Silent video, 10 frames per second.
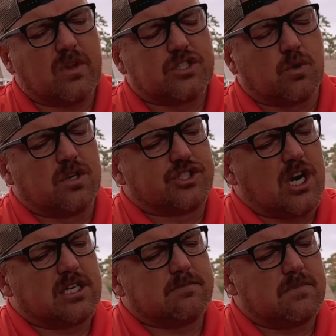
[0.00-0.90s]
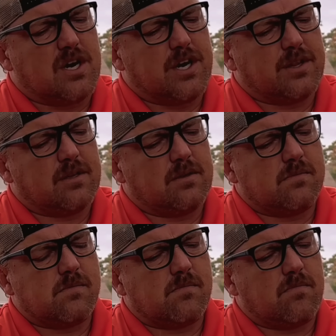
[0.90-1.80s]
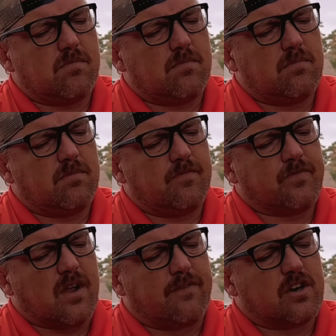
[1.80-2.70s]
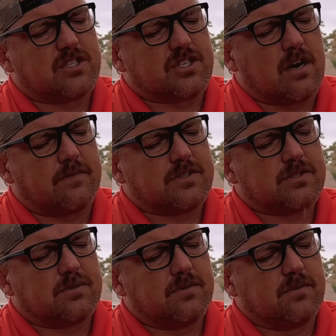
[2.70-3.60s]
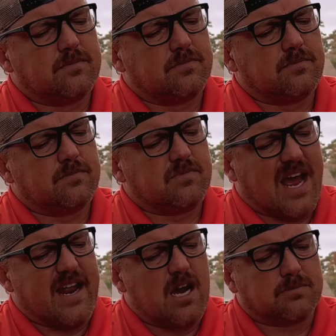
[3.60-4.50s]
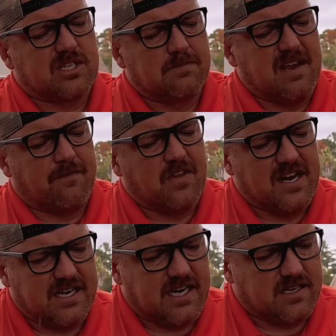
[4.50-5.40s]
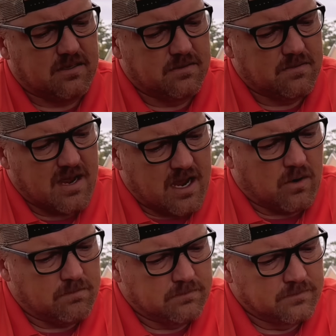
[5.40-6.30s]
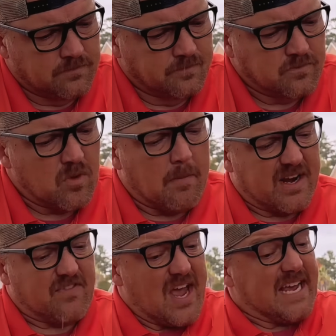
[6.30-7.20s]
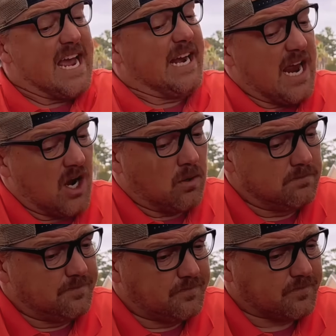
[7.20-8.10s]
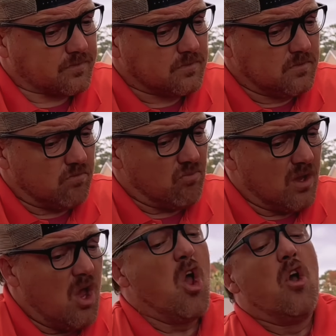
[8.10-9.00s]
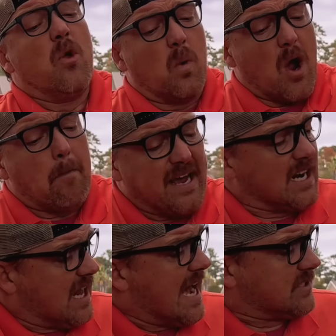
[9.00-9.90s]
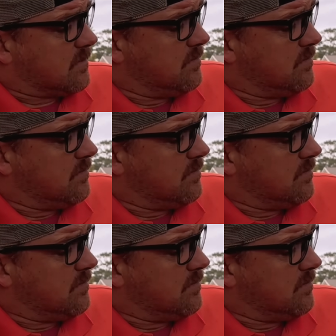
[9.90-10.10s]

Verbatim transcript: So we're gonna charge them a month for a service that helps them if they need help. But if they get help, we're gonna penalize them.